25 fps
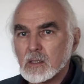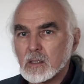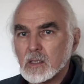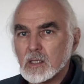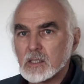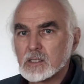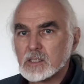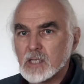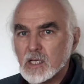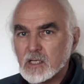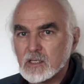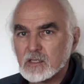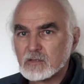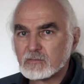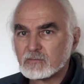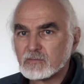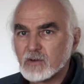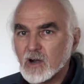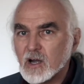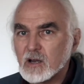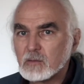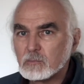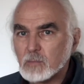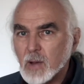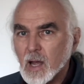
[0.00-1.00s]
it sends a
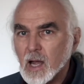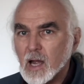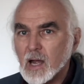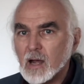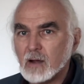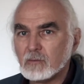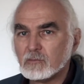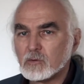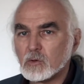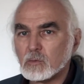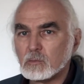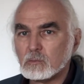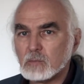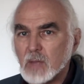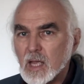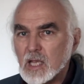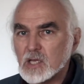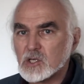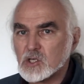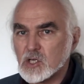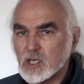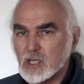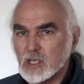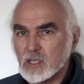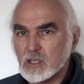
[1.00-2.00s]
very powerful
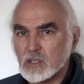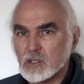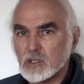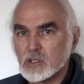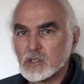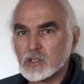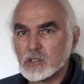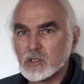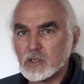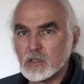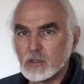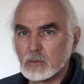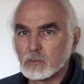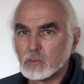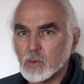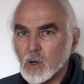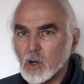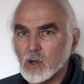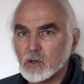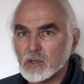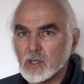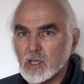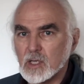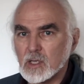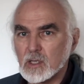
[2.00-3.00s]
message to your
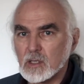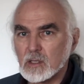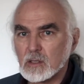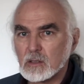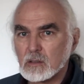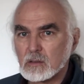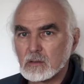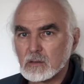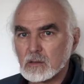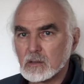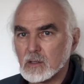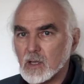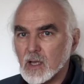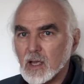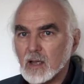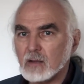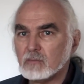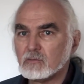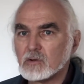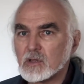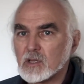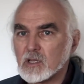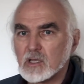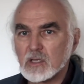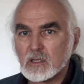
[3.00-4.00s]
body that
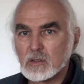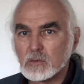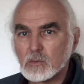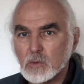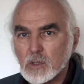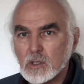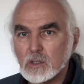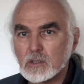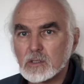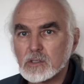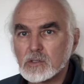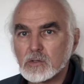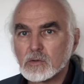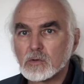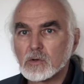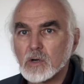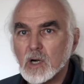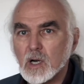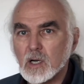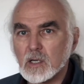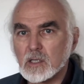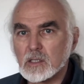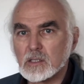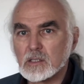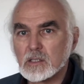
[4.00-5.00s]
everything in the world is all
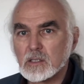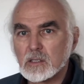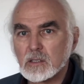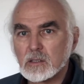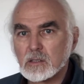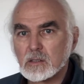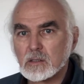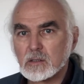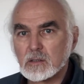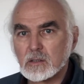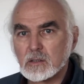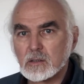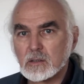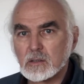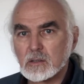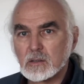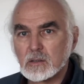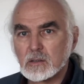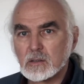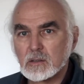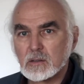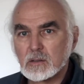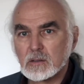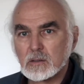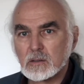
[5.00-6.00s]
right.
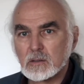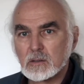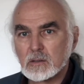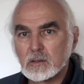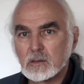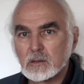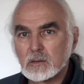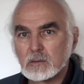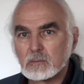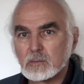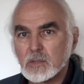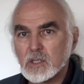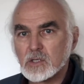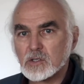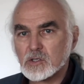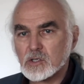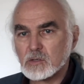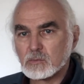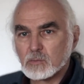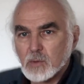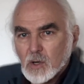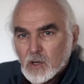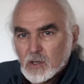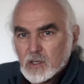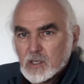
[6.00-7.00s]
Because
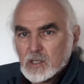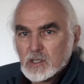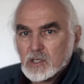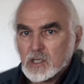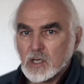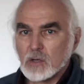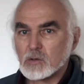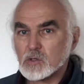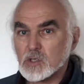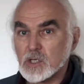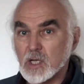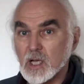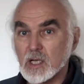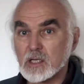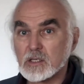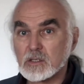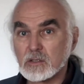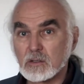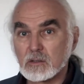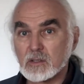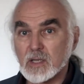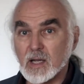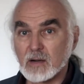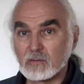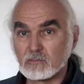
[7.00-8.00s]
your body associates
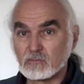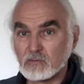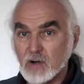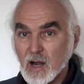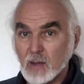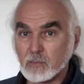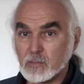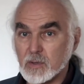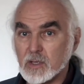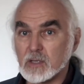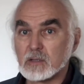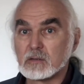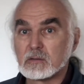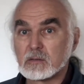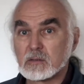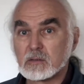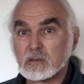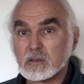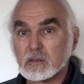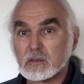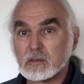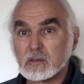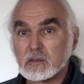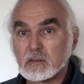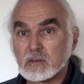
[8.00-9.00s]
all that rapid
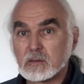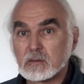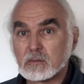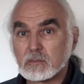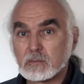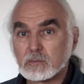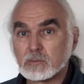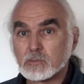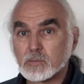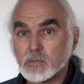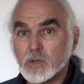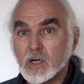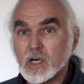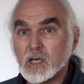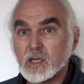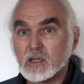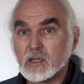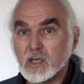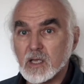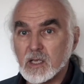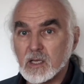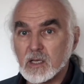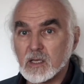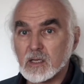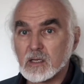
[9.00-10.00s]

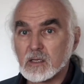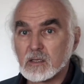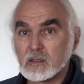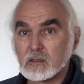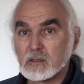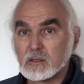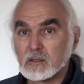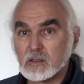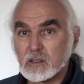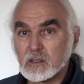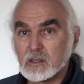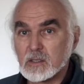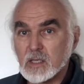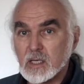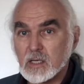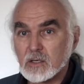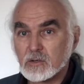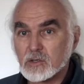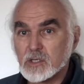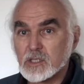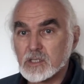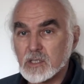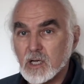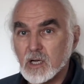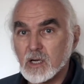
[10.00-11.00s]
breathing and the
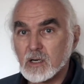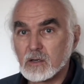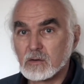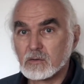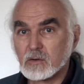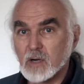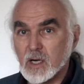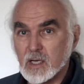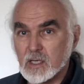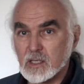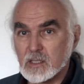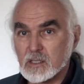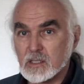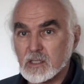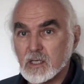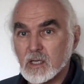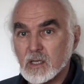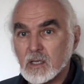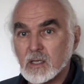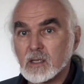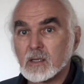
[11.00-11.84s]
increased heart rate